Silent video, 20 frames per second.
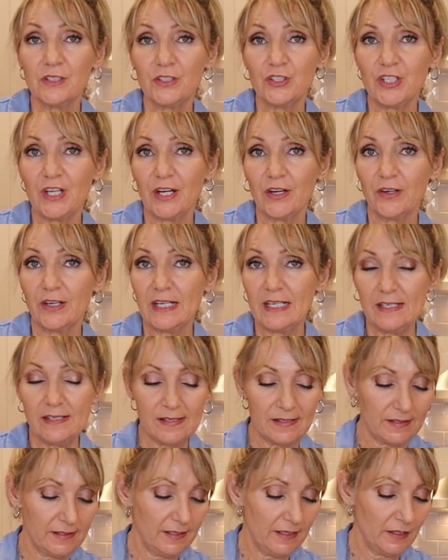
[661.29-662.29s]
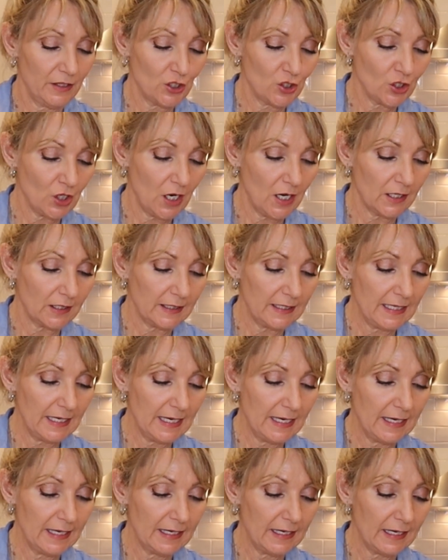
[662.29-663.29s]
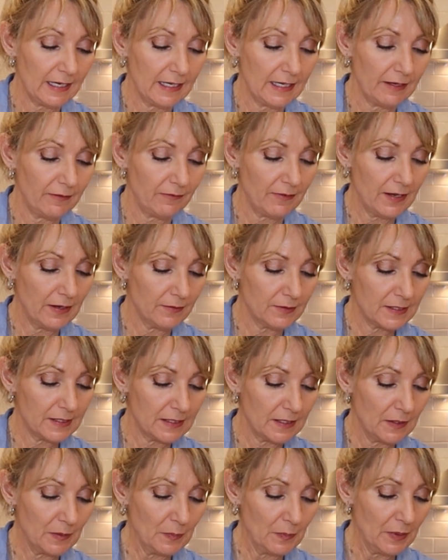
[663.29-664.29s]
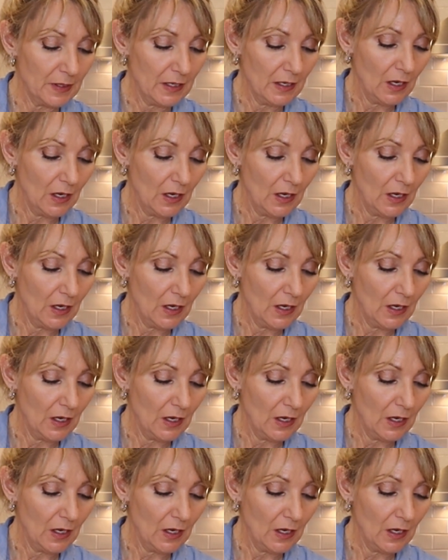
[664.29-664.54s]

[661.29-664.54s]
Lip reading: cherries in the chocolate, and I found some